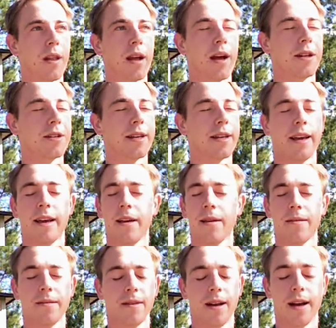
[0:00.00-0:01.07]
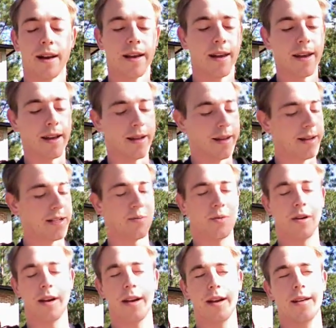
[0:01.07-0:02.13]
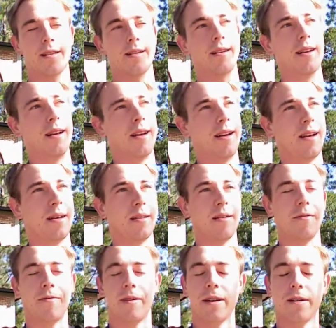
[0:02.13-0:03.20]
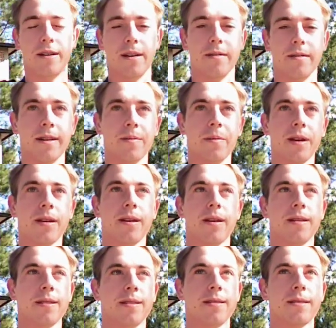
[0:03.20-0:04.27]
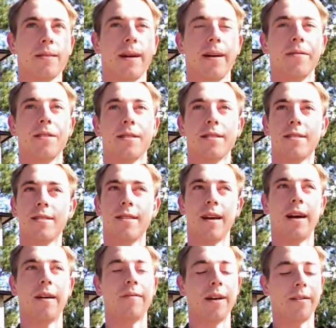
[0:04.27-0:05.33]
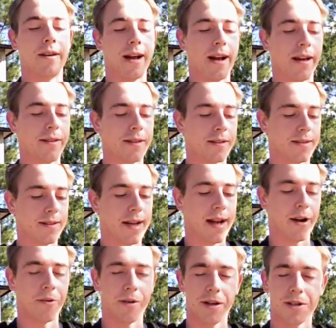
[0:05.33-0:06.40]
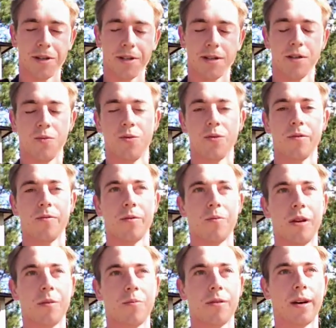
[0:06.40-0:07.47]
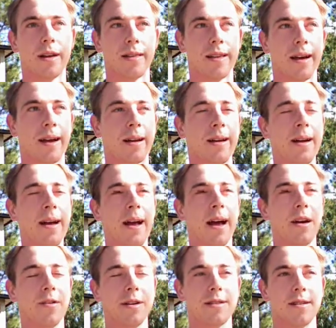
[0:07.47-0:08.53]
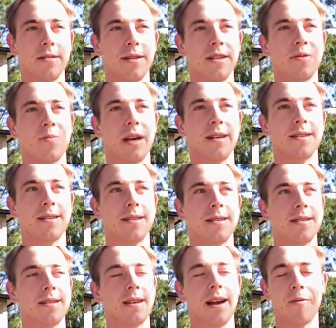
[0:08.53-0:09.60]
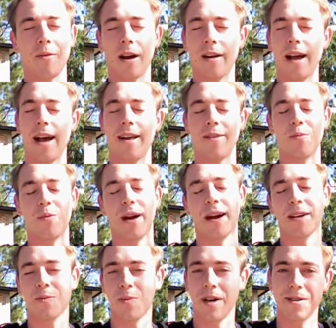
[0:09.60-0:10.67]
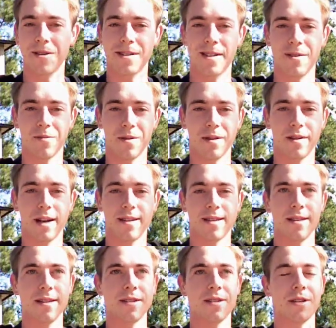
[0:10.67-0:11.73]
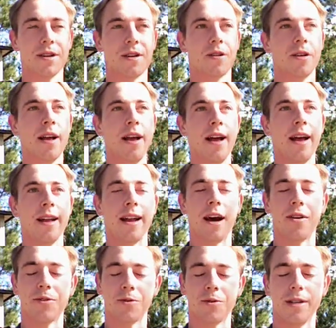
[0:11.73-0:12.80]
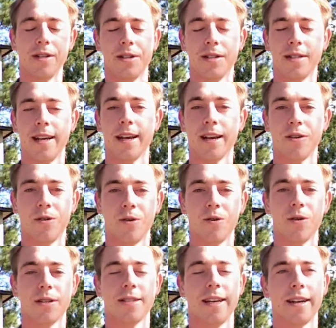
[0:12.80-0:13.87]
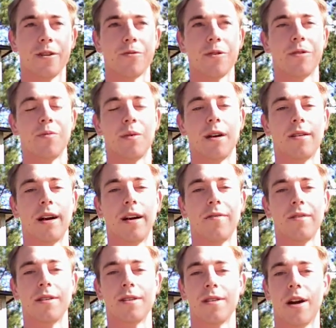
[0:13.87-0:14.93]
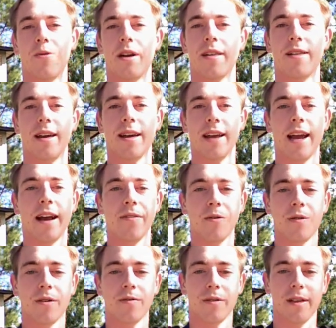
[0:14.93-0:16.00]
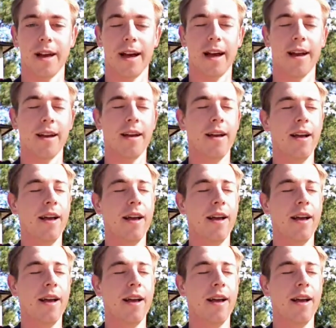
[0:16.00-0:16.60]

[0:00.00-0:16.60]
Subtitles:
I can't explain the feeling of it, because I've never had this outreach and support from people like that, at least on this basis. I probably had in the past, but I just didn't realize it. And so now it's really just taken hold and taken root in my life. And so I want to thank everyone for that.